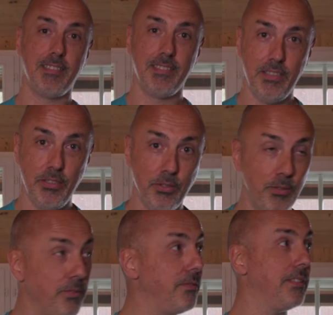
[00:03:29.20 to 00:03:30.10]
you
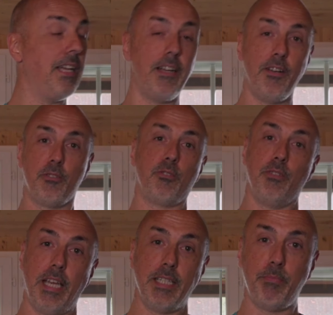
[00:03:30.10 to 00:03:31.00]
know, there are not so
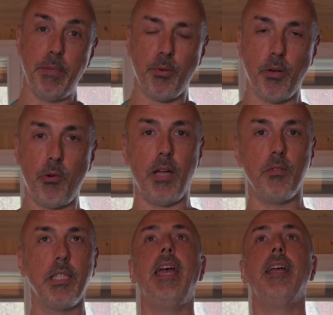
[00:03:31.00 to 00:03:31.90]
nice people around,
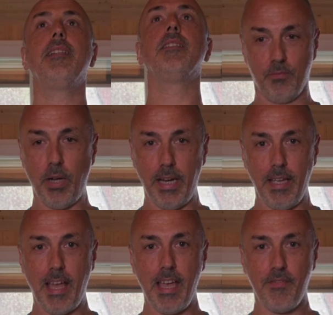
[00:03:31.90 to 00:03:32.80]
and when
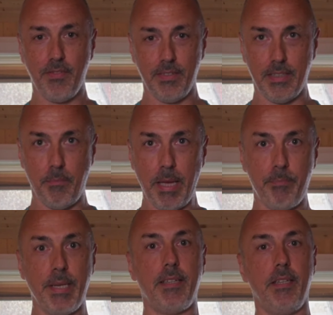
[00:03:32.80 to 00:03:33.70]
I have the
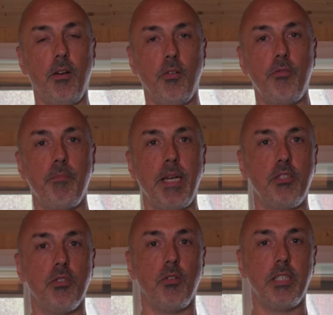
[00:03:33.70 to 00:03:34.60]
backpack over my
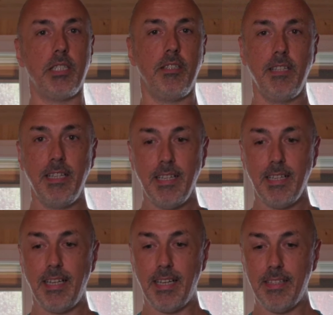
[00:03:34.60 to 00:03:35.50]
shoulder,
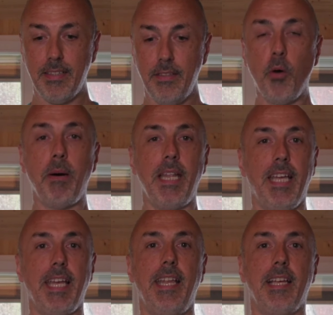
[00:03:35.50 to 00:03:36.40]
nobody
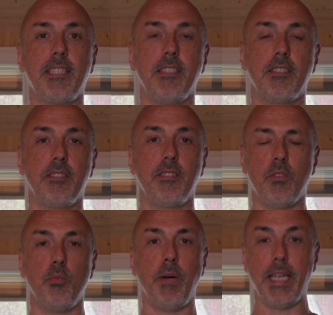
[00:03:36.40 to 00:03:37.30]
can access
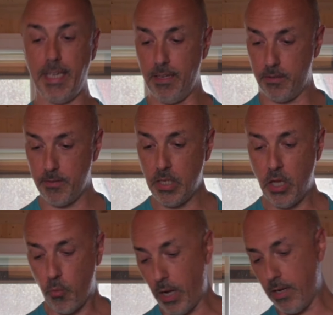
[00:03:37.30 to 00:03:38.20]
to my gear.
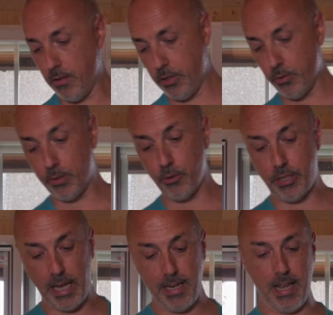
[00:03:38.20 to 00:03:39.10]
Well, you could
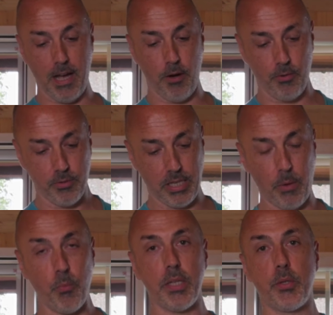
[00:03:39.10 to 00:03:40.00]
say now
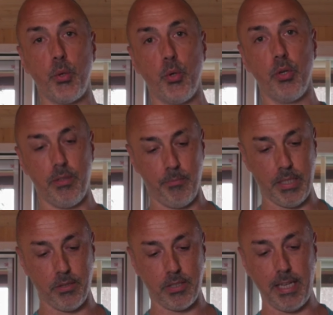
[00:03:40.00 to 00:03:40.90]
someone could,
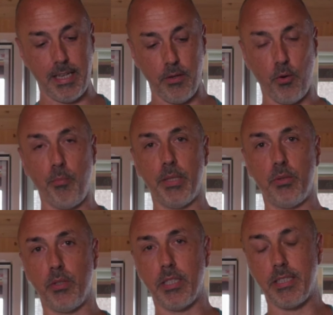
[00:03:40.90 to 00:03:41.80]
because they can open to
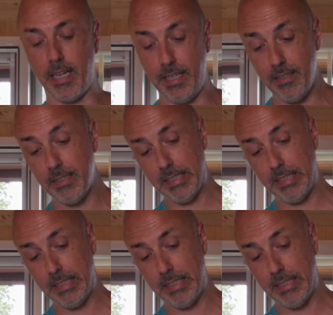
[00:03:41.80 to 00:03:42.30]
the side.